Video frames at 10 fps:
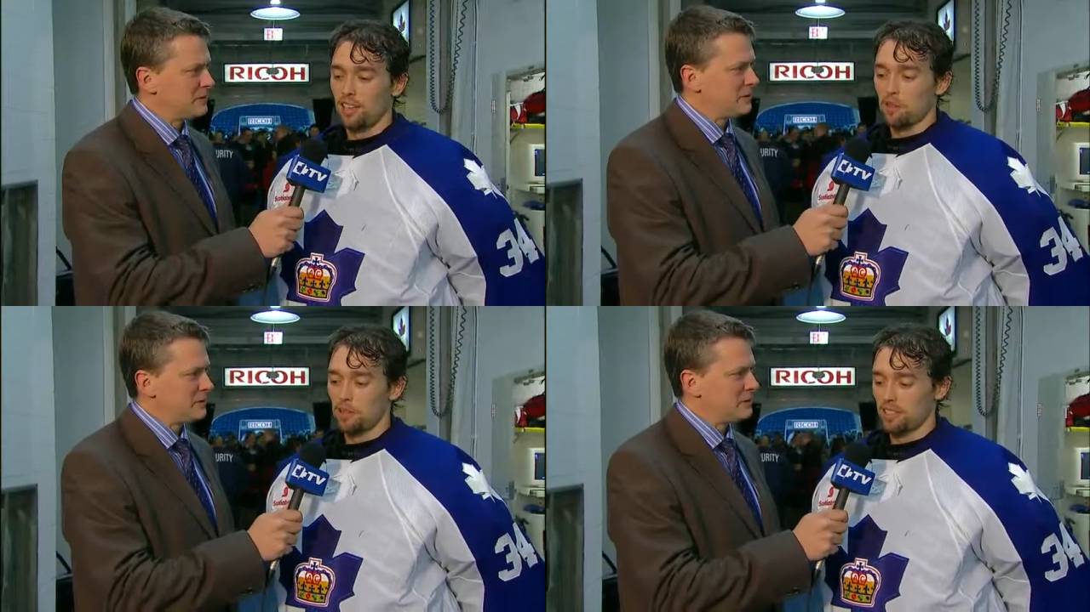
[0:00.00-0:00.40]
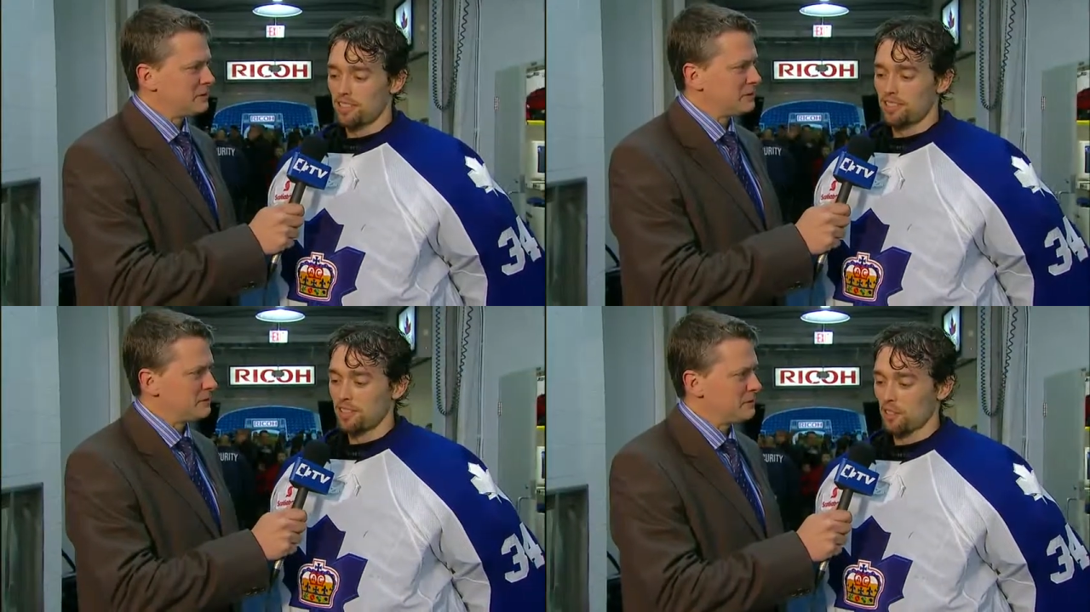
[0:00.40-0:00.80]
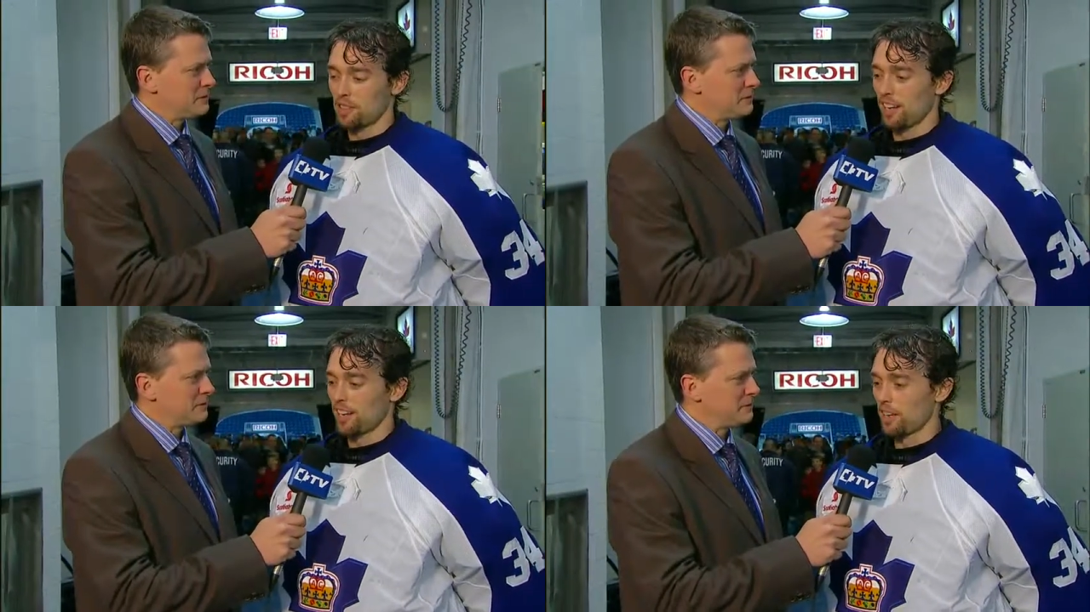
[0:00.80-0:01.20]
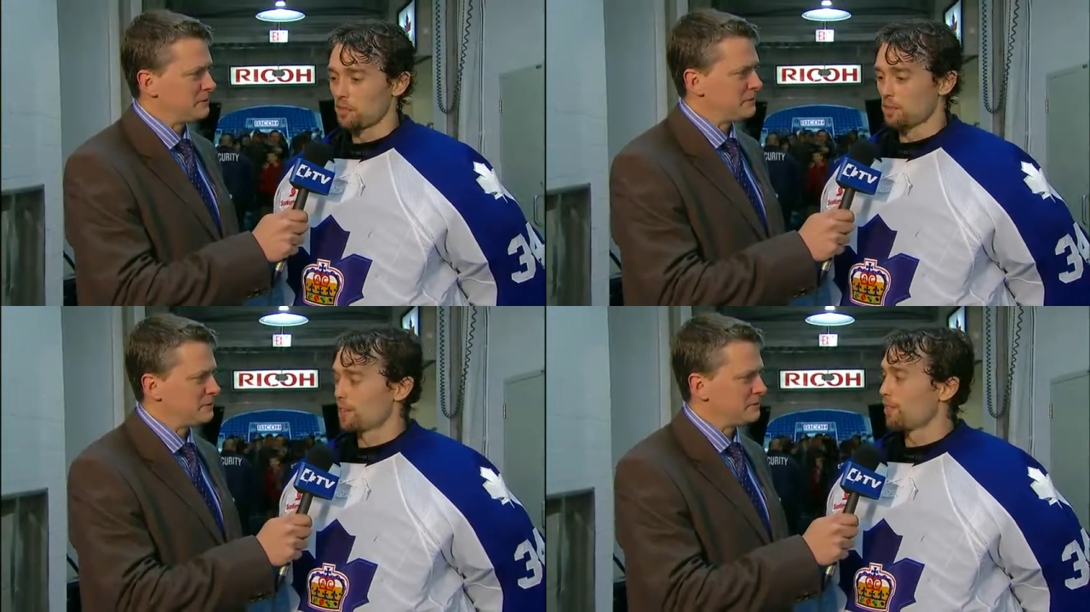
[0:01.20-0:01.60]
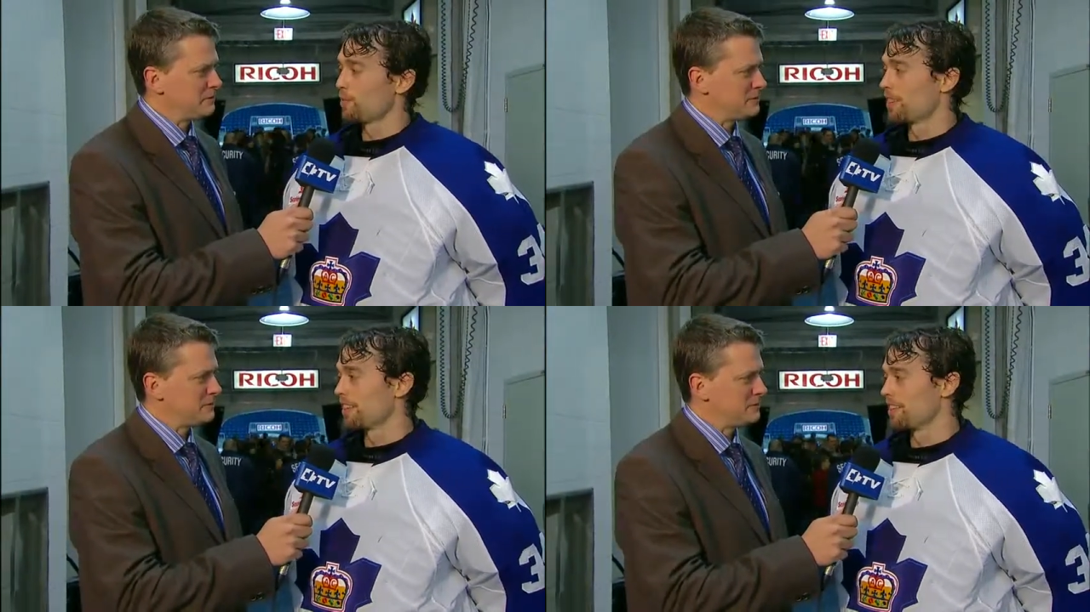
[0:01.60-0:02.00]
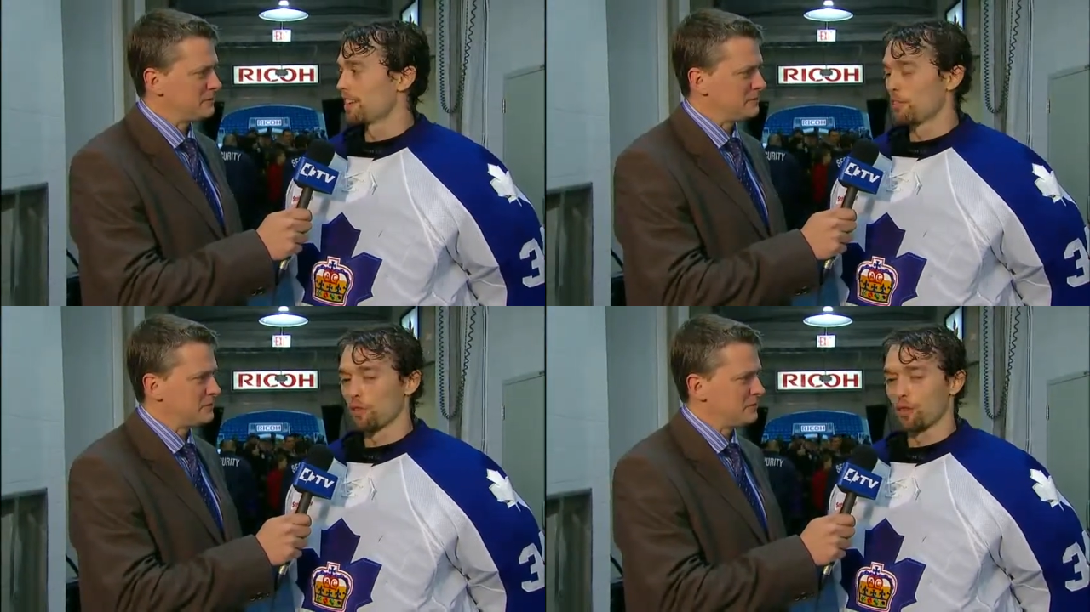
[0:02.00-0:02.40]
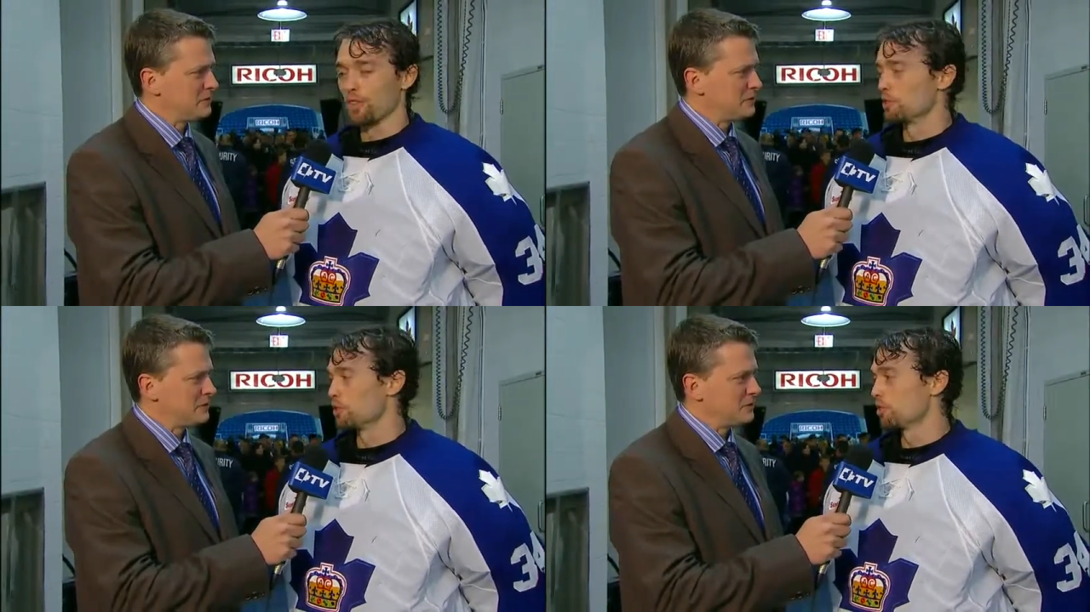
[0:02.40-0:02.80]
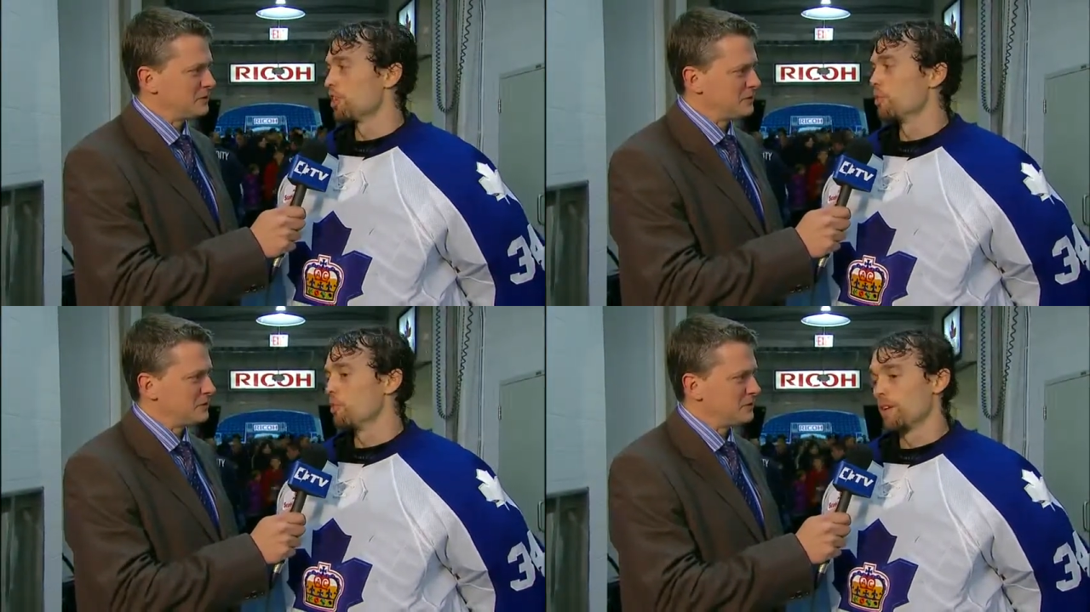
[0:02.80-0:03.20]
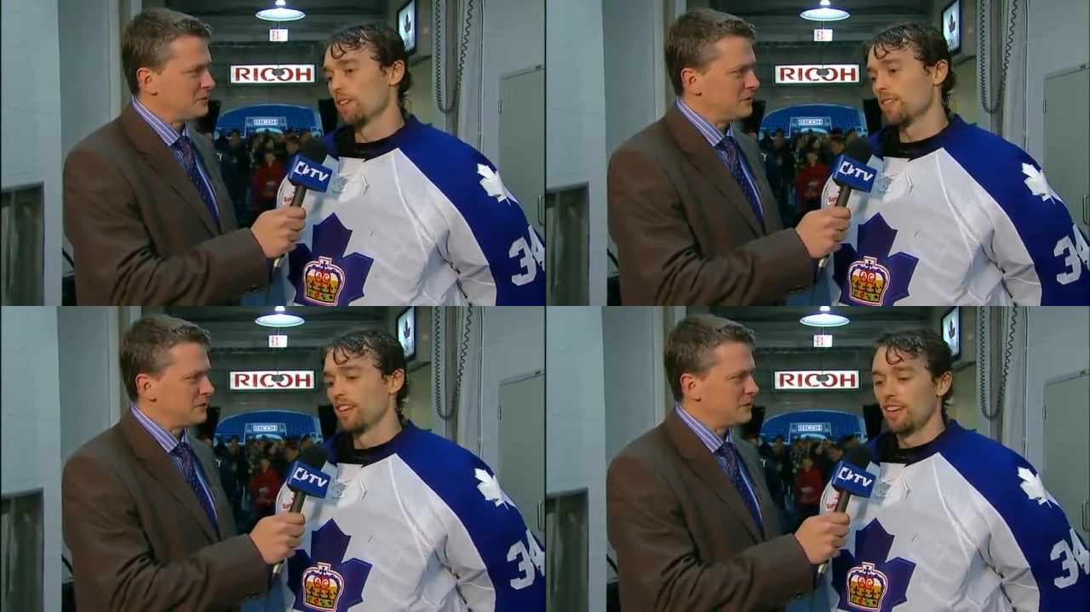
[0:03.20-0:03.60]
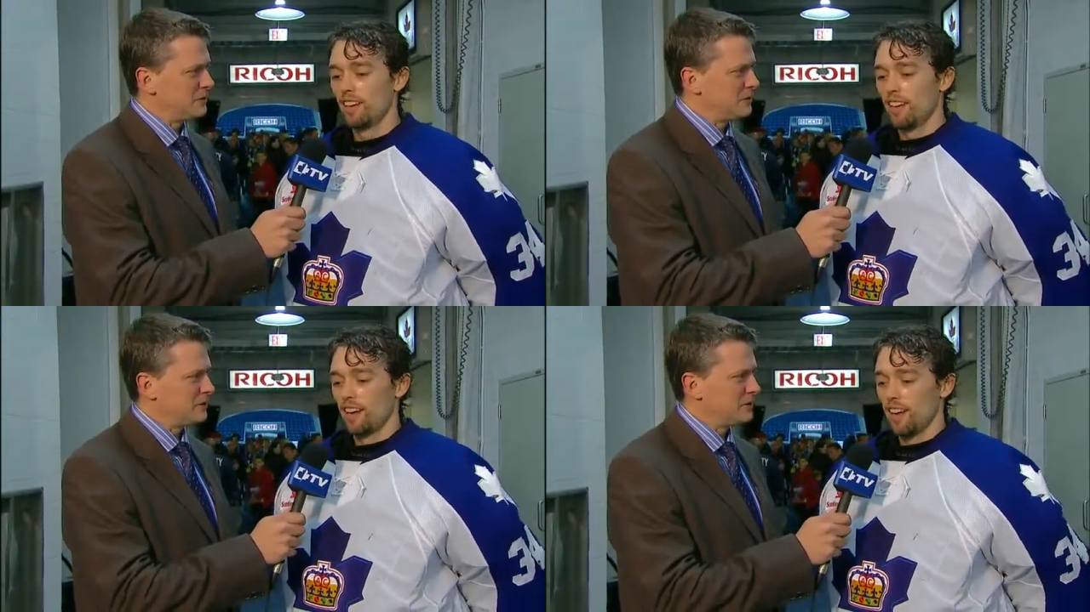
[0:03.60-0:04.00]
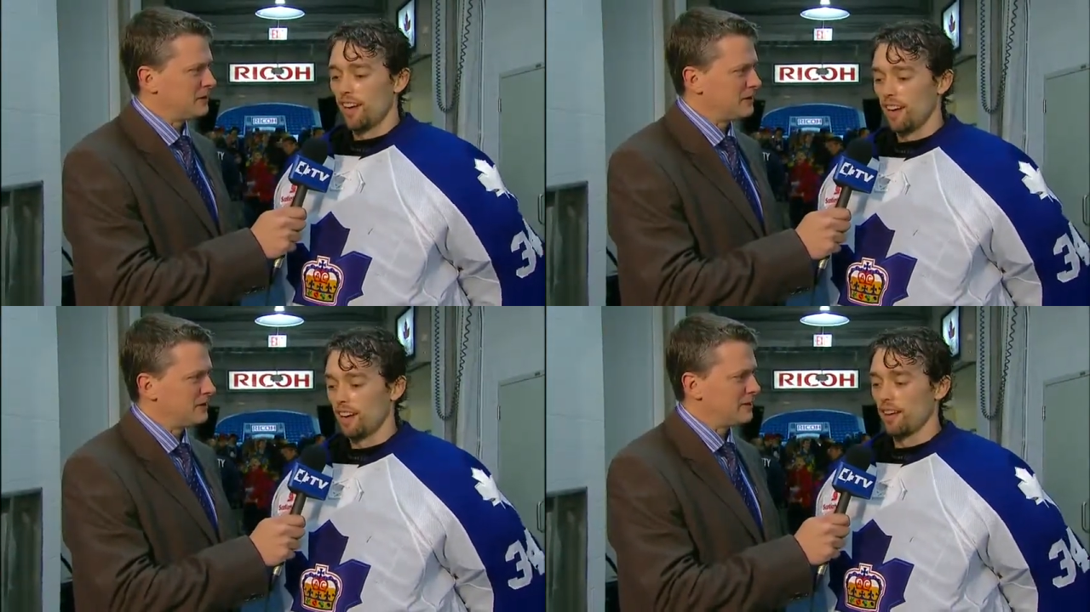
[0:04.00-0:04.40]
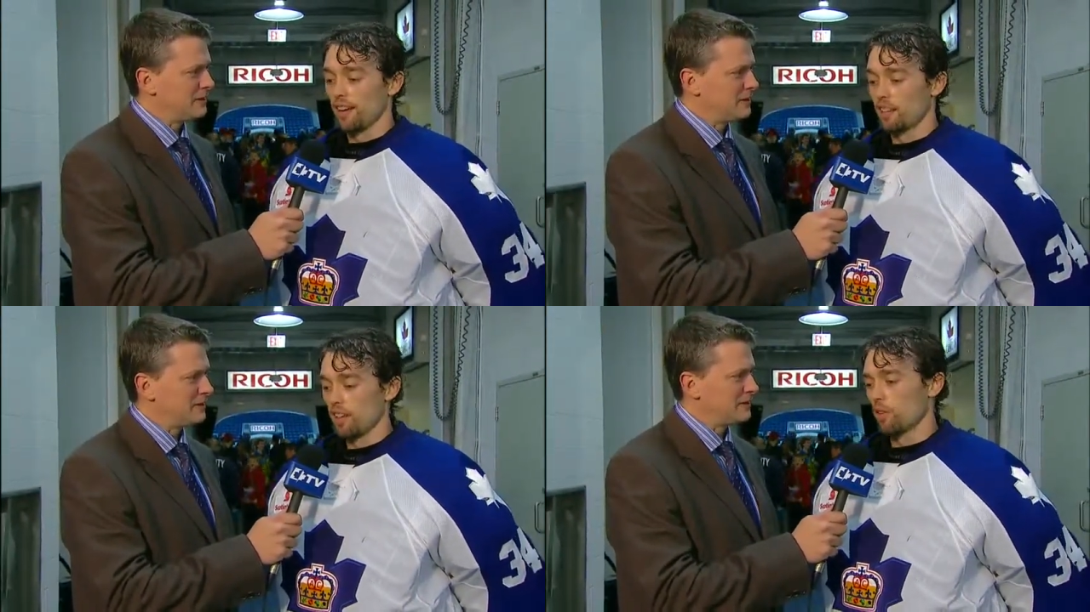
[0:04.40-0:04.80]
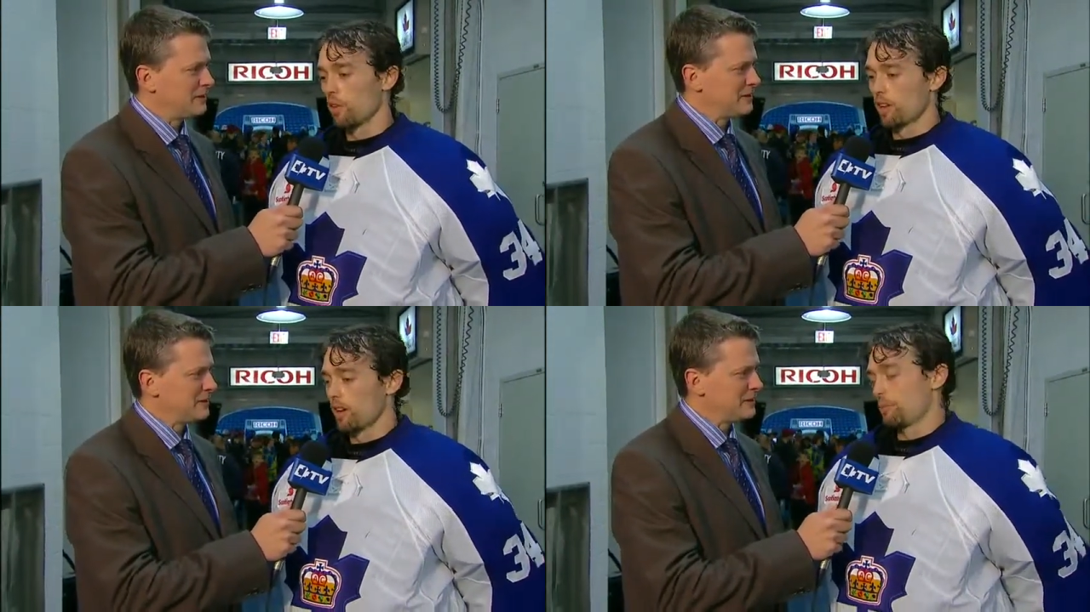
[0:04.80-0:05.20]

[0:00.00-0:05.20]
Speaker 1: it was those kind of games are tough uh, to get thrown into a shootout, but uh, I liked the way that I